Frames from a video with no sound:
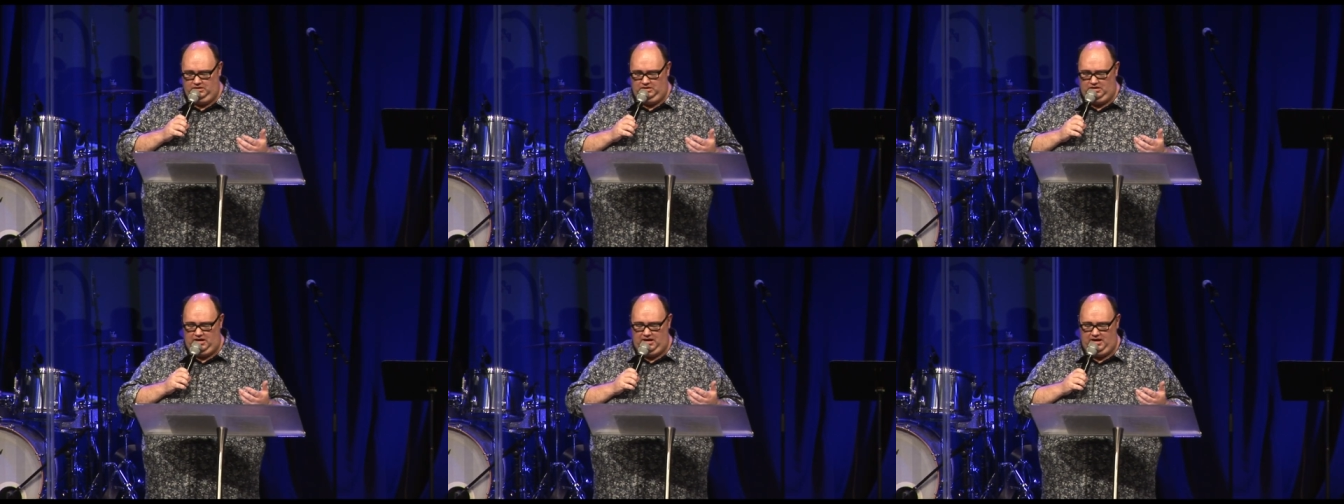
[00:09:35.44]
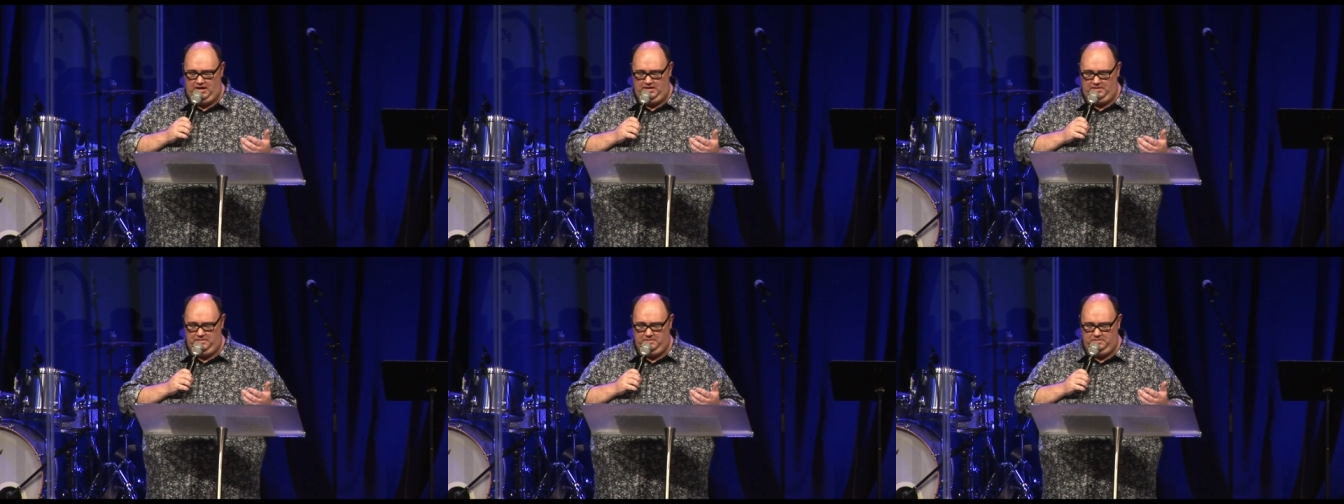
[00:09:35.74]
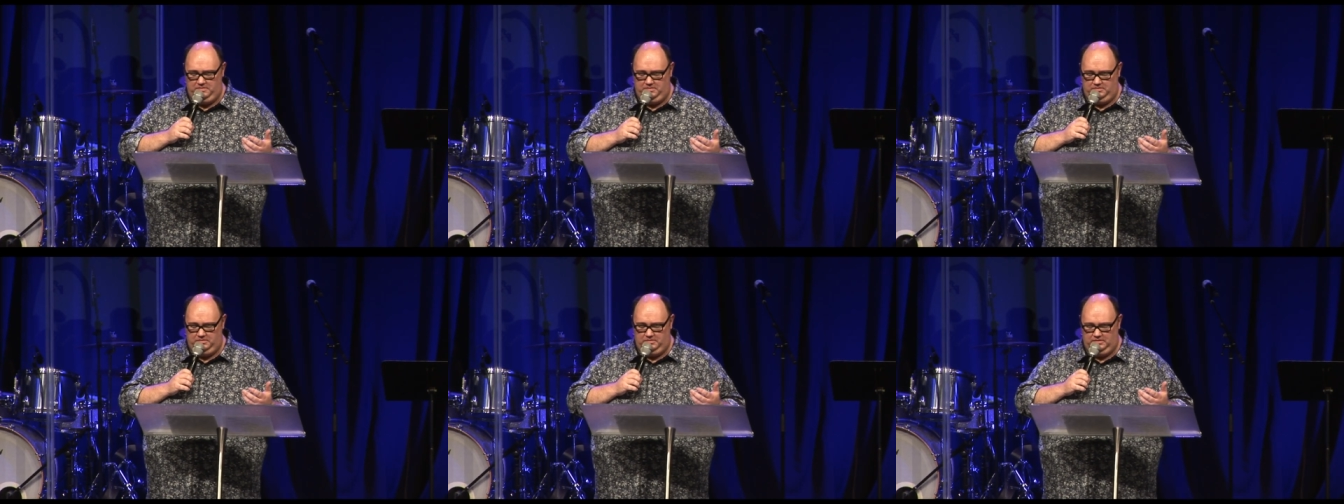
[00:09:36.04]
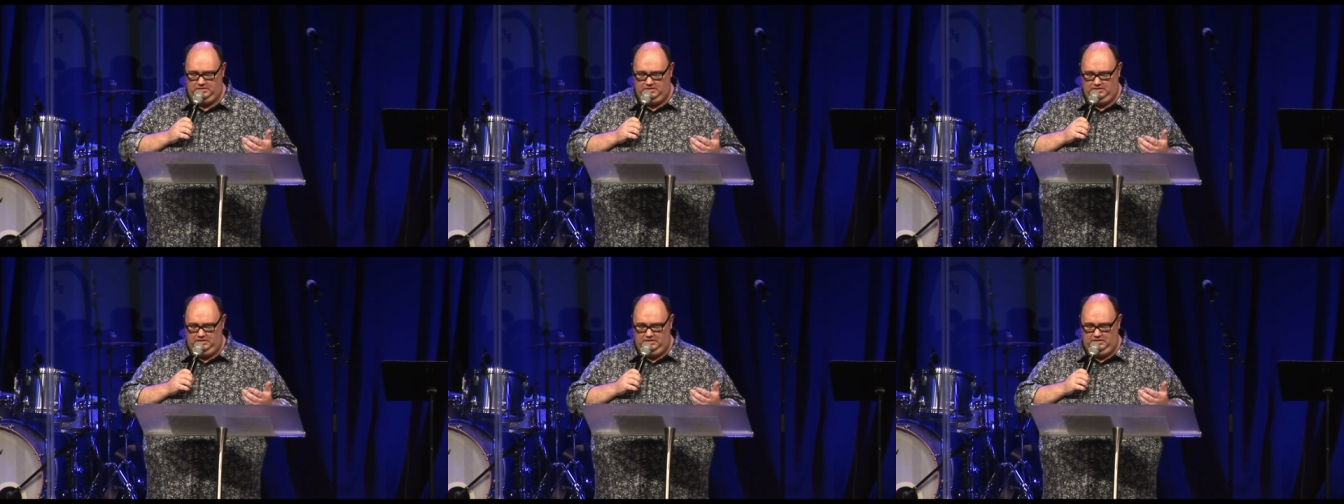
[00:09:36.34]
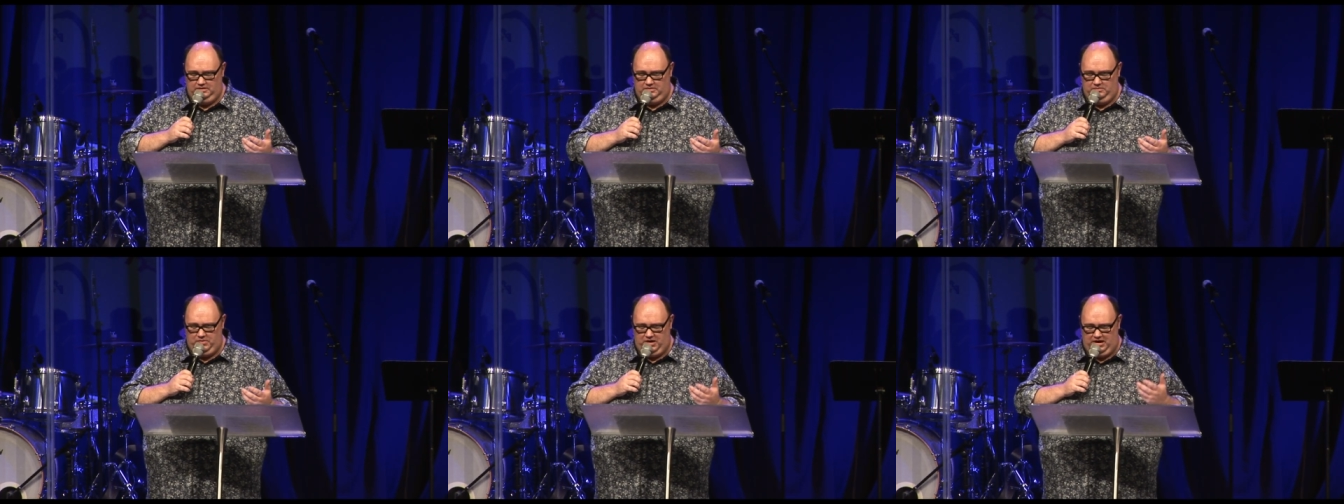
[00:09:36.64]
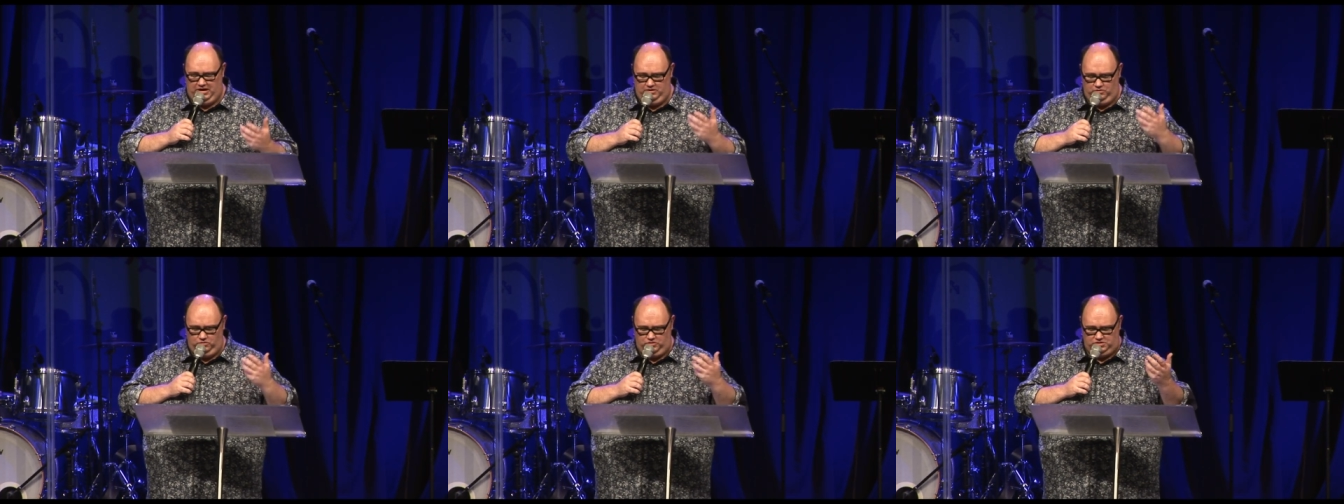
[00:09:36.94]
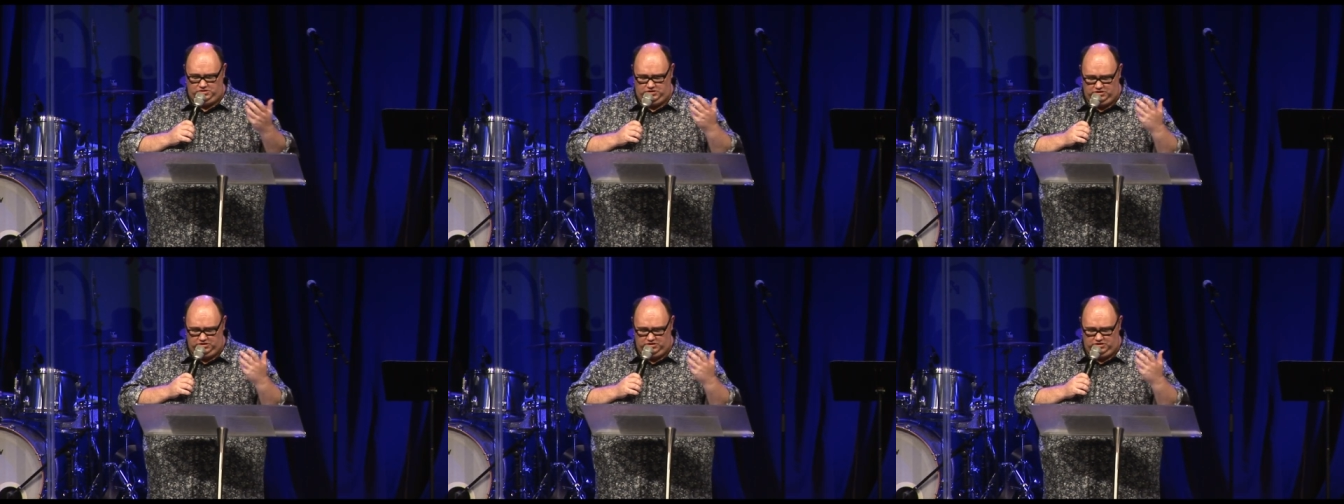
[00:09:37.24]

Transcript: um, but it was